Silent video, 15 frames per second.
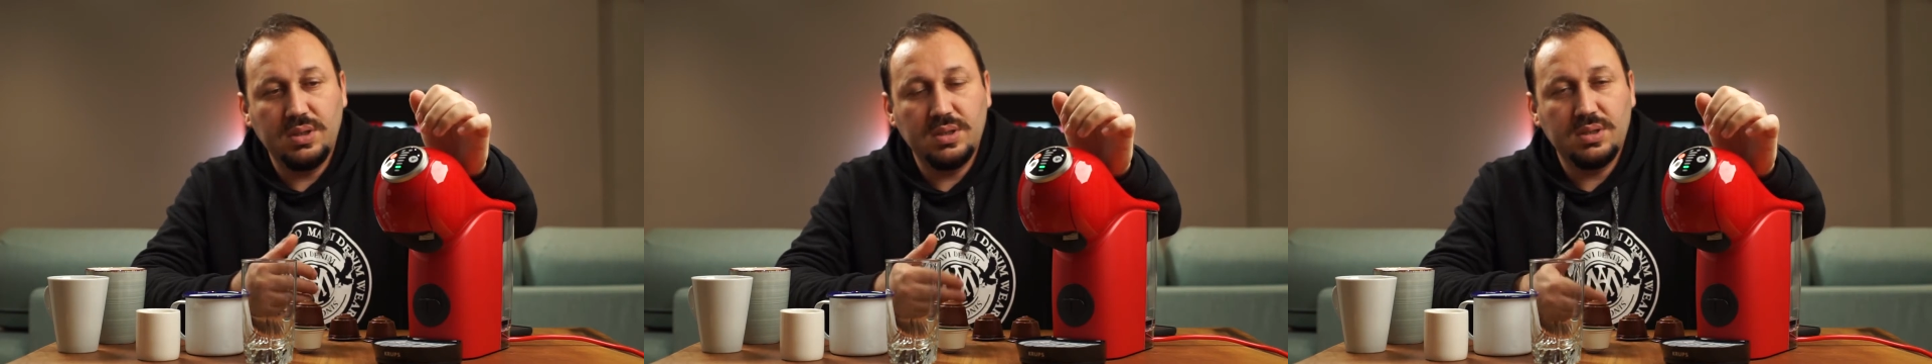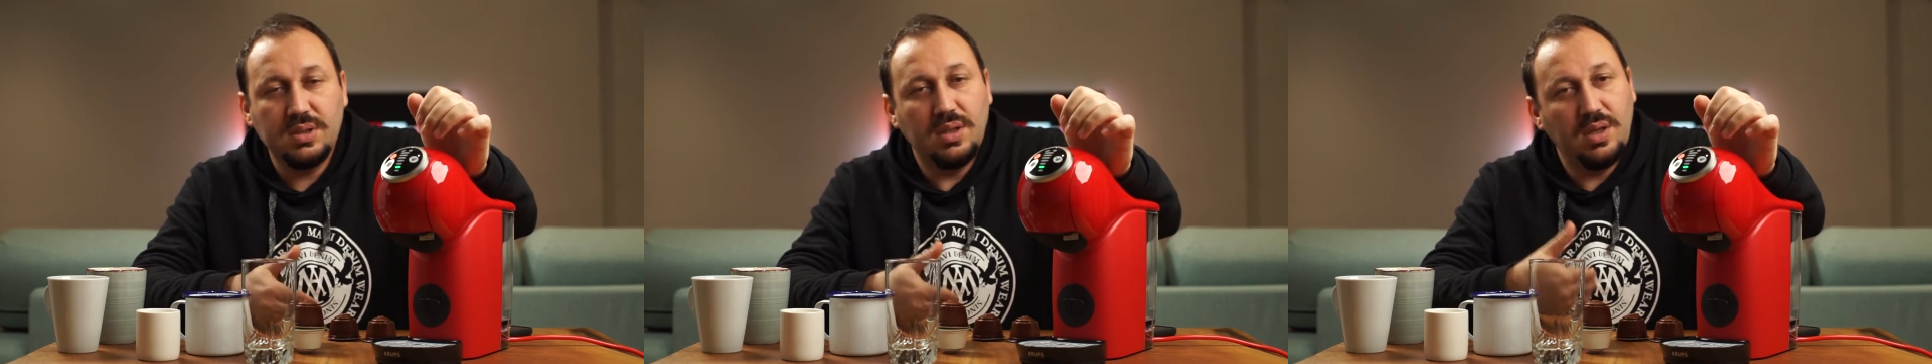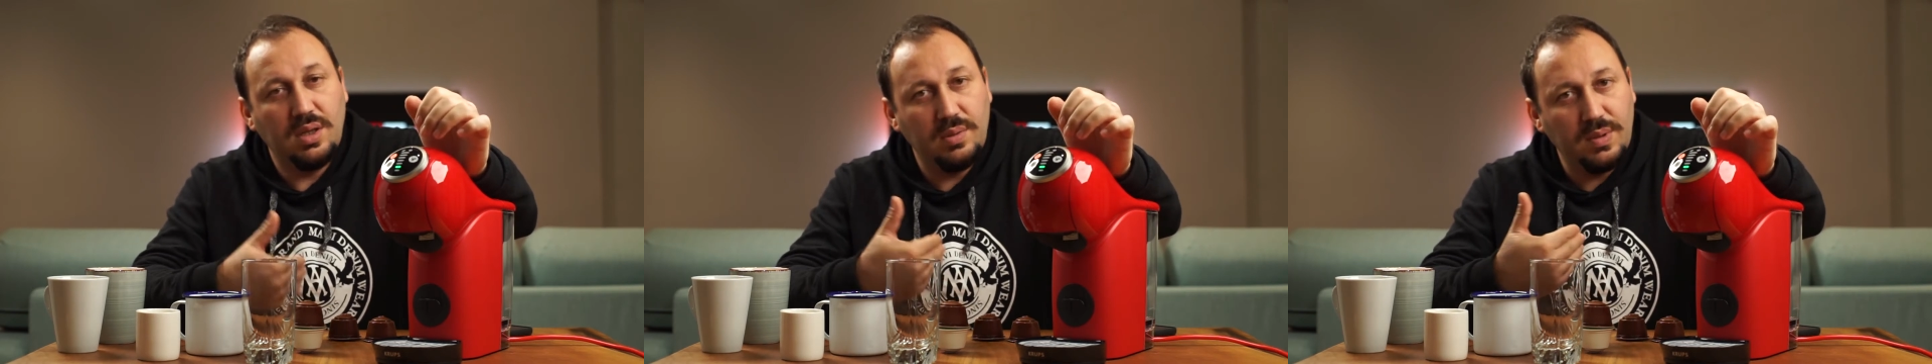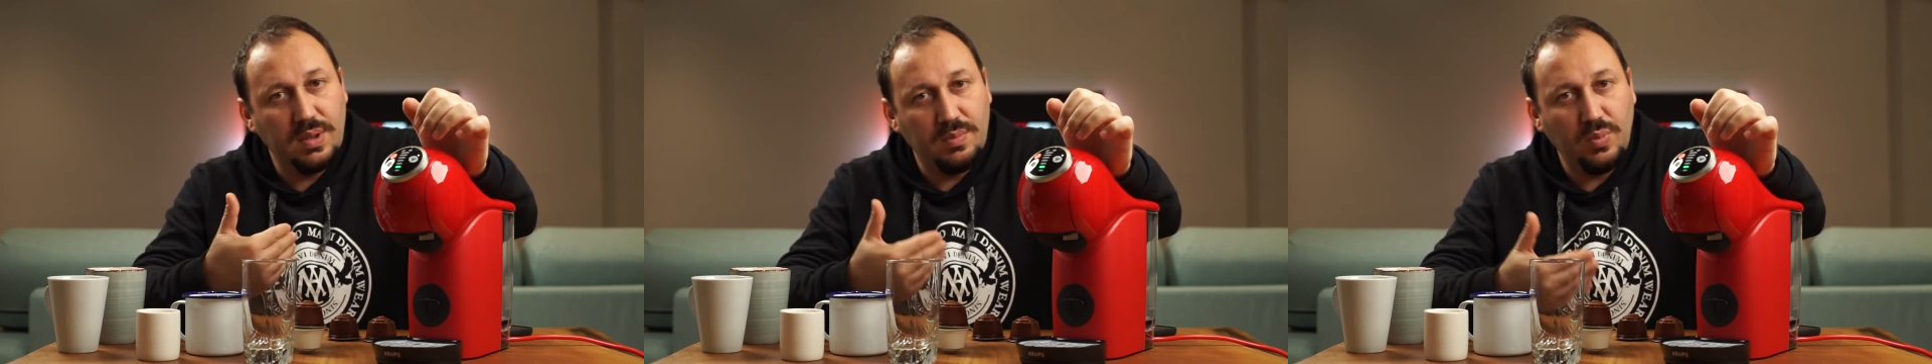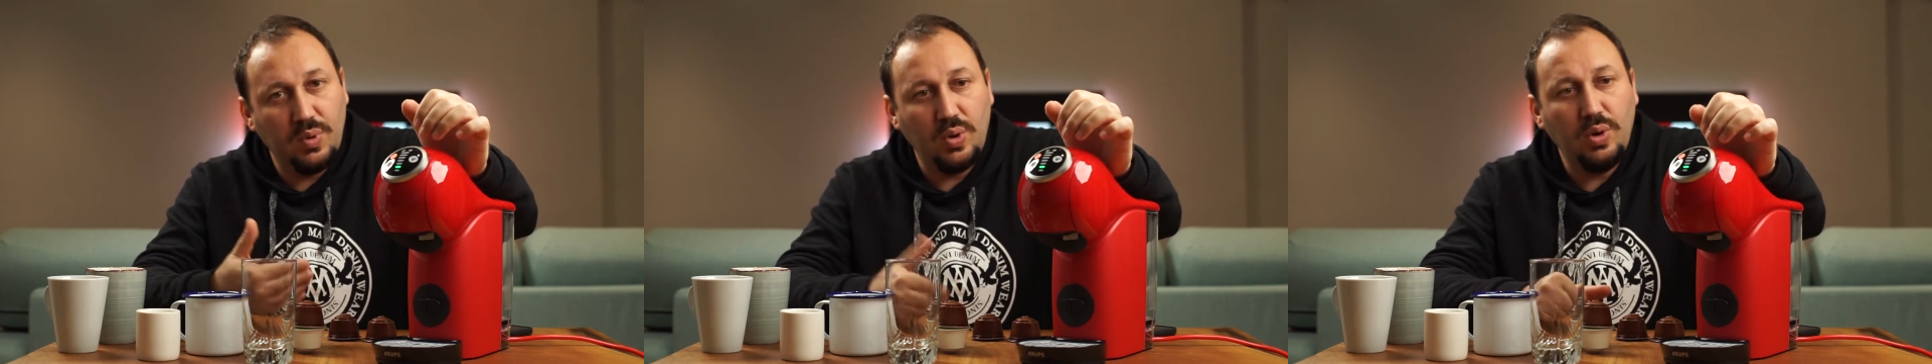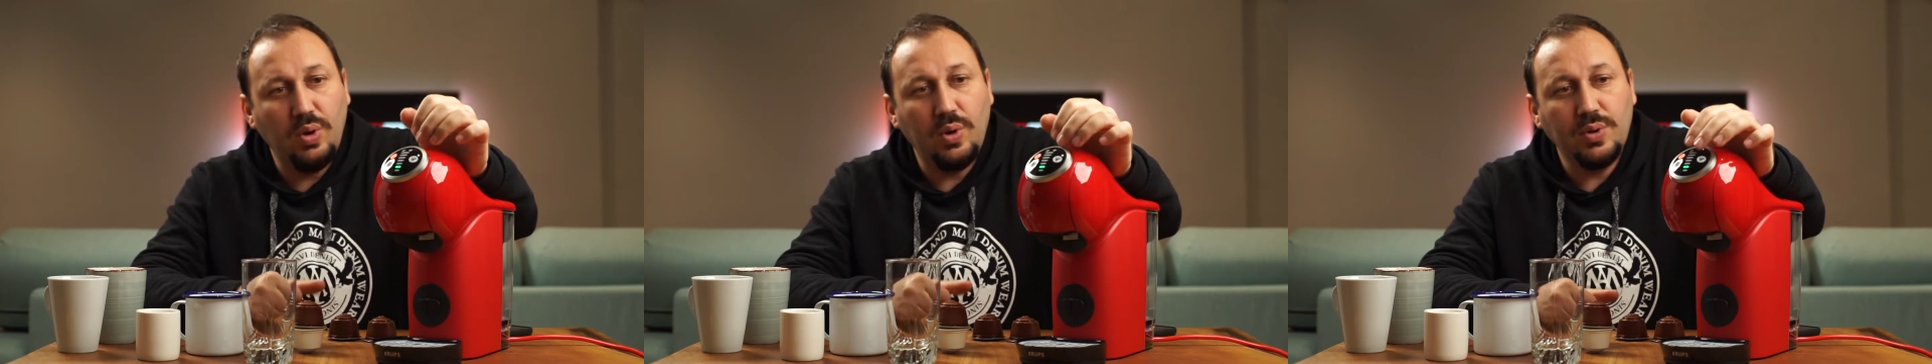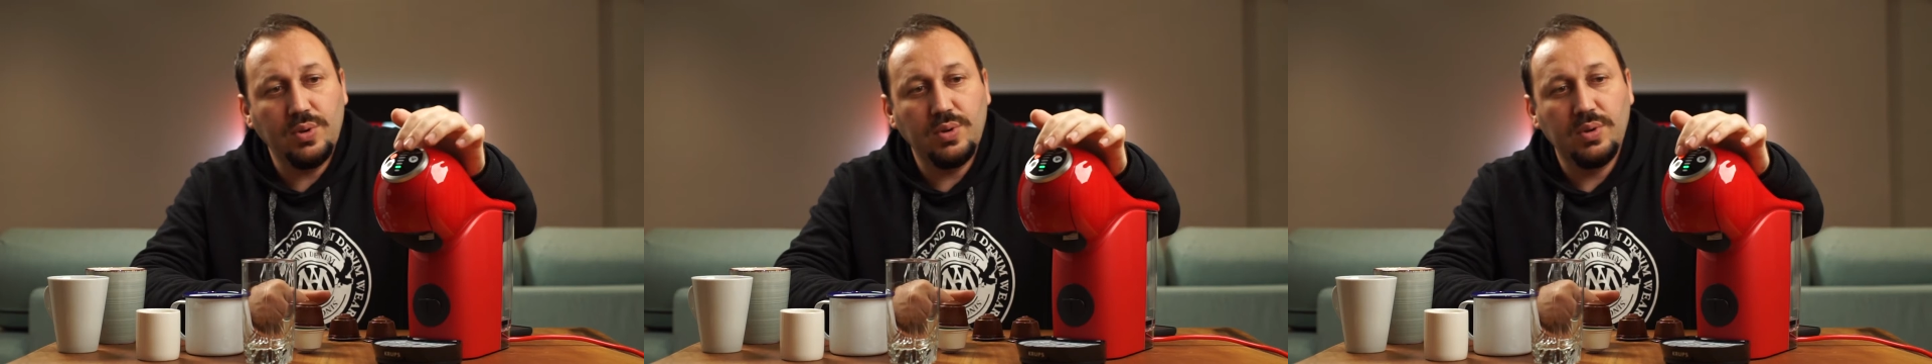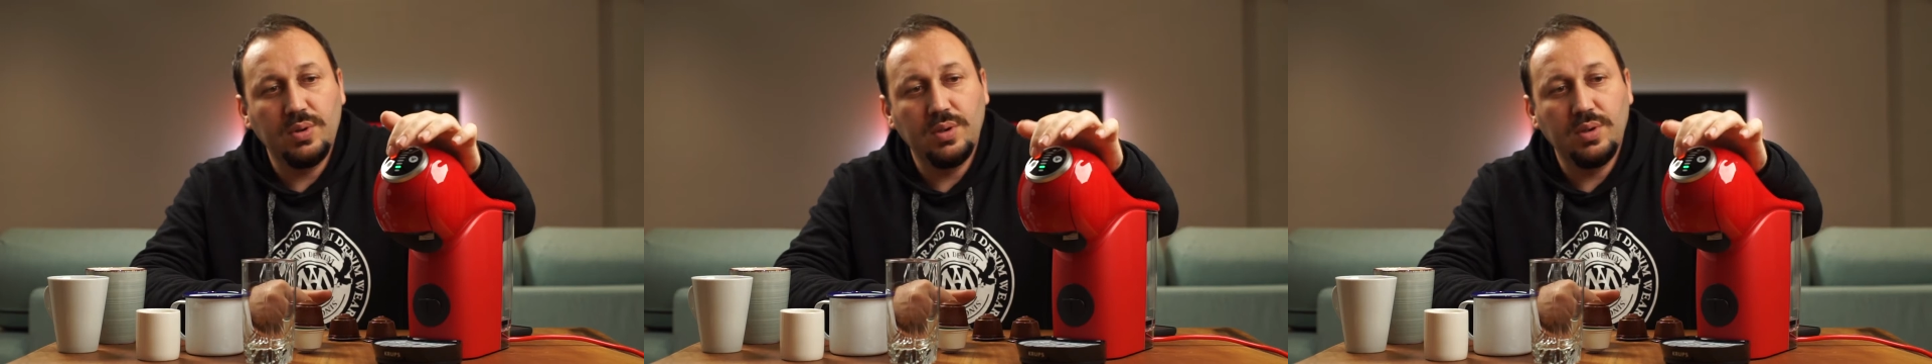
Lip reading: is a little bit more hot,